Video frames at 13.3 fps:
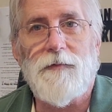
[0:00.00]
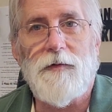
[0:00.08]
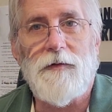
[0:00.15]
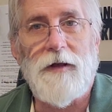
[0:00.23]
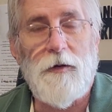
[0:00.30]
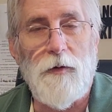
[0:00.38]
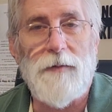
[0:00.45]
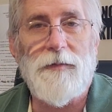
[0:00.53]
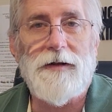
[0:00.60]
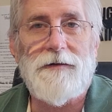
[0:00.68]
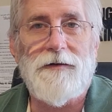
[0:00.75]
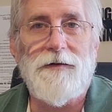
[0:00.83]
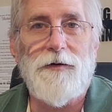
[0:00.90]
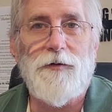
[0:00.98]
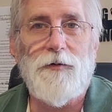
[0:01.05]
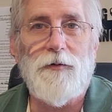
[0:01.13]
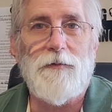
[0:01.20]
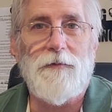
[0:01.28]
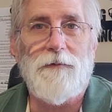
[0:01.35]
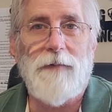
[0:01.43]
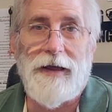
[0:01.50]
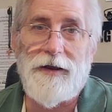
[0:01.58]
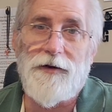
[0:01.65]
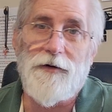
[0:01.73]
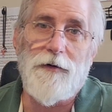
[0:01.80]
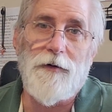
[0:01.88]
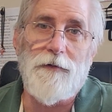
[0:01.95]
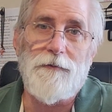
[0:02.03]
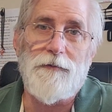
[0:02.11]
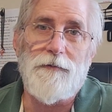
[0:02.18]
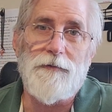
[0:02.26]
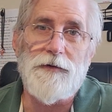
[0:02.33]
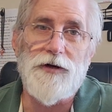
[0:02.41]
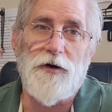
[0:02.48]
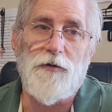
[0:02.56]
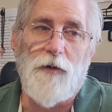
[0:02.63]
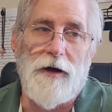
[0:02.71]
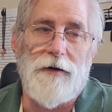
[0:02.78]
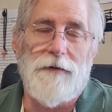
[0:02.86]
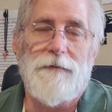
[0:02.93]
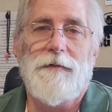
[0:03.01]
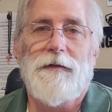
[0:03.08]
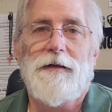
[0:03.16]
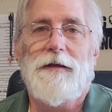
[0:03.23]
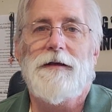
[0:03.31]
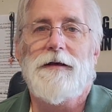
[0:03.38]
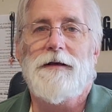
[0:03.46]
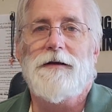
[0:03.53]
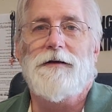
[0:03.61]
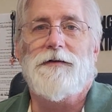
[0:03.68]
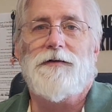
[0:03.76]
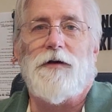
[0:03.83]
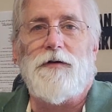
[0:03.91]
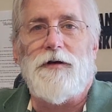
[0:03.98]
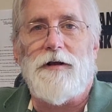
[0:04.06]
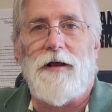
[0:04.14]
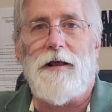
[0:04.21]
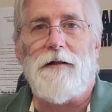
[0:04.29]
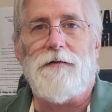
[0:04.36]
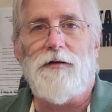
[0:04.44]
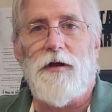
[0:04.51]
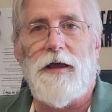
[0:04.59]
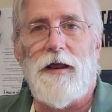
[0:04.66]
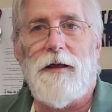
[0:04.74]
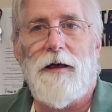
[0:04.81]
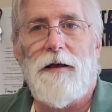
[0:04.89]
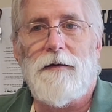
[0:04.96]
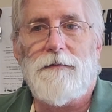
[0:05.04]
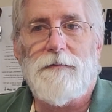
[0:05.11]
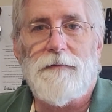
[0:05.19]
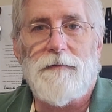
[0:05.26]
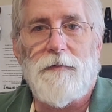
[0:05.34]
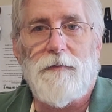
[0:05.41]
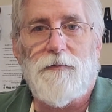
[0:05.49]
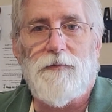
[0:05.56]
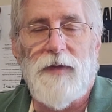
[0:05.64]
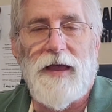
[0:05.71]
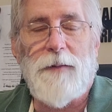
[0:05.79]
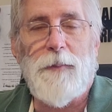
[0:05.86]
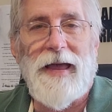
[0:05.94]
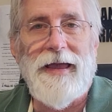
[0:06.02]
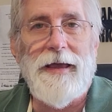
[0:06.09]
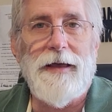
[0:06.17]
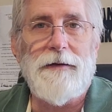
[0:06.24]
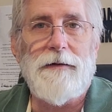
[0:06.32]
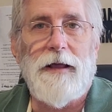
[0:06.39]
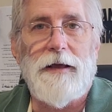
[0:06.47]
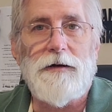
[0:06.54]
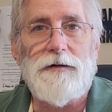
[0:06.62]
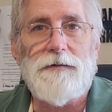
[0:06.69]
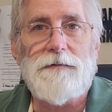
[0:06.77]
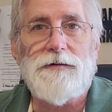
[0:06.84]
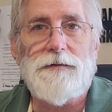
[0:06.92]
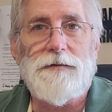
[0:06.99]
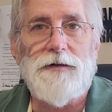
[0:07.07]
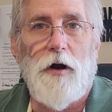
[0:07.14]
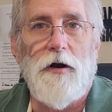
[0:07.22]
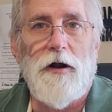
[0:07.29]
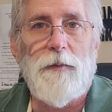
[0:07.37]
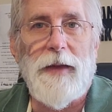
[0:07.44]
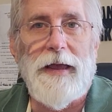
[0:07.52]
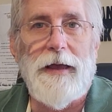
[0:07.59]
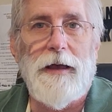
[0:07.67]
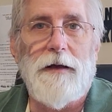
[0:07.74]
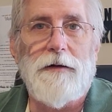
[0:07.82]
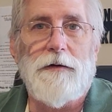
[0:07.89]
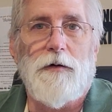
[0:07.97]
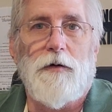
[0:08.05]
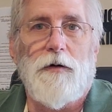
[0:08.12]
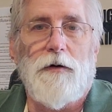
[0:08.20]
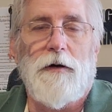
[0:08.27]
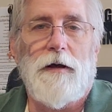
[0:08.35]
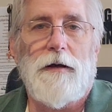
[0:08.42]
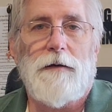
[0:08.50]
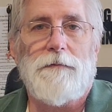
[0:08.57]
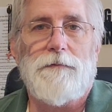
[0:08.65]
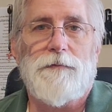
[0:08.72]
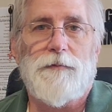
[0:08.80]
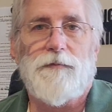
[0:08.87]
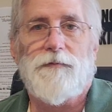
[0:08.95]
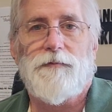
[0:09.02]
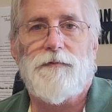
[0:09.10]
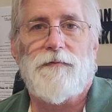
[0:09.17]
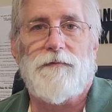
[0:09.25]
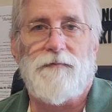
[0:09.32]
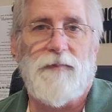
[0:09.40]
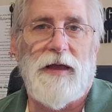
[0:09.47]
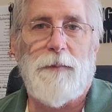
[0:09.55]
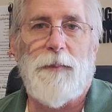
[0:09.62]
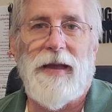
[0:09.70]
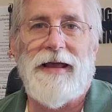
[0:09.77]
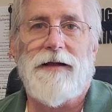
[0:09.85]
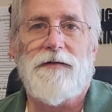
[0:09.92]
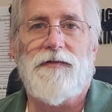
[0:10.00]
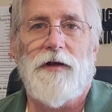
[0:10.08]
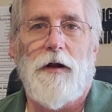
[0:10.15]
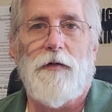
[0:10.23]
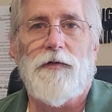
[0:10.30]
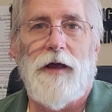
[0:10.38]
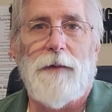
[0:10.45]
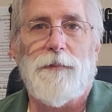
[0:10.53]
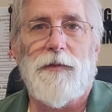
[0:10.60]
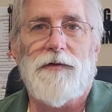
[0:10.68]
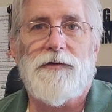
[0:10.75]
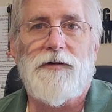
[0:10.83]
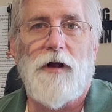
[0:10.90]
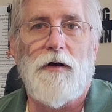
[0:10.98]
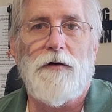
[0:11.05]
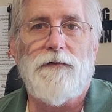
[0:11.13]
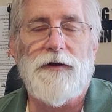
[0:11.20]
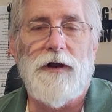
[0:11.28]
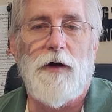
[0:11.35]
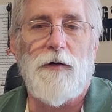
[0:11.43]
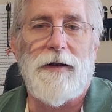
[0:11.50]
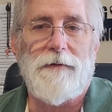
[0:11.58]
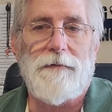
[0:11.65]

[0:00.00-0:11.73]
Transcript: equipment to make your sugar water. So you get a big pan, like a jarring pan or a big pan, sit on top of the stove. You don't